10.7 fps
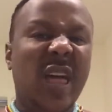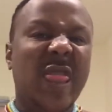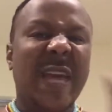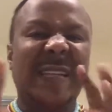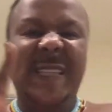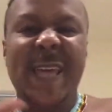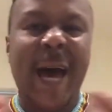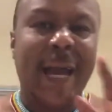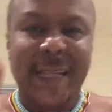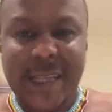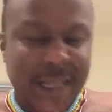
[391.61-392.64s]
There's
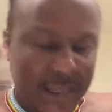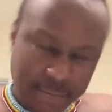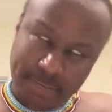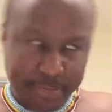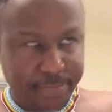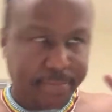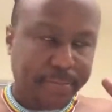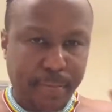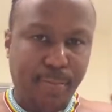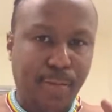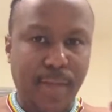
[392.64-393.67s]
that
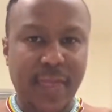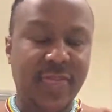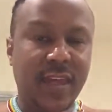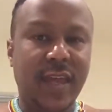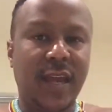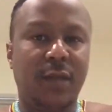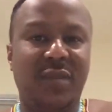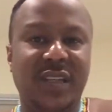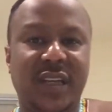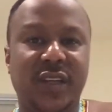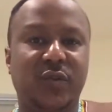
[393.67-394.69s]
thinking and
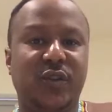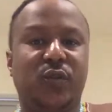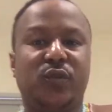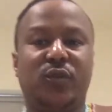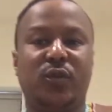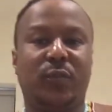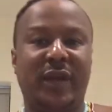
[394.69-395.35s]
mentality which goes through,